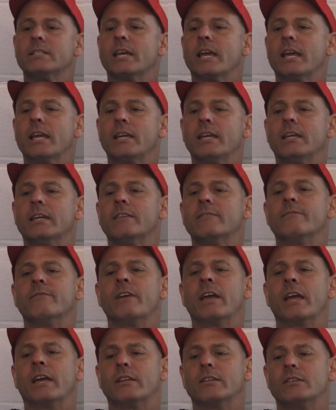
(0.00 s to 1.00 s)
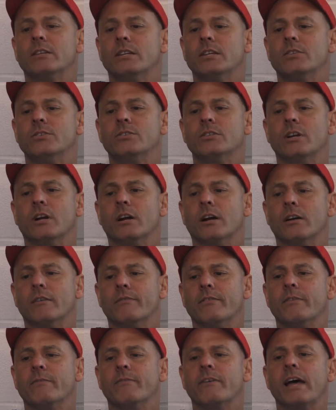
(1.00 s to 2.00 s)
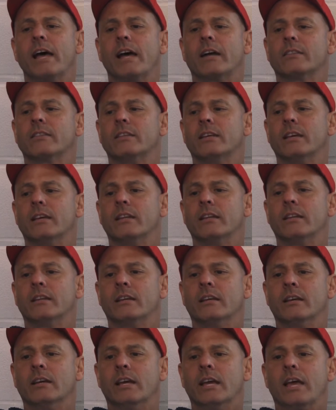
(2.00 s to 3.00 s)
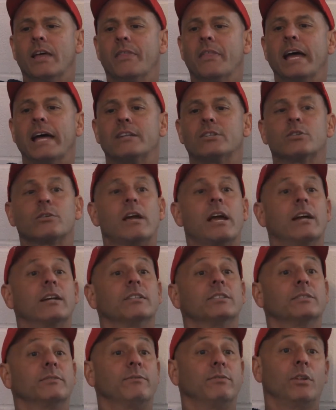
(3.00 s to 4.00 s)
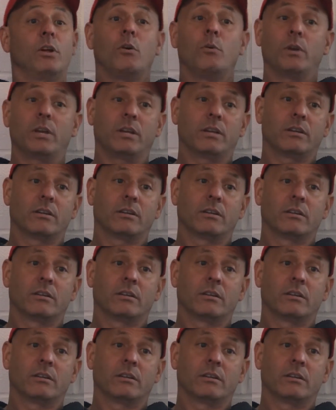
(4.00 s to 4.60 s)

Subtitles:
taking advantage of the fact that that track is flowing.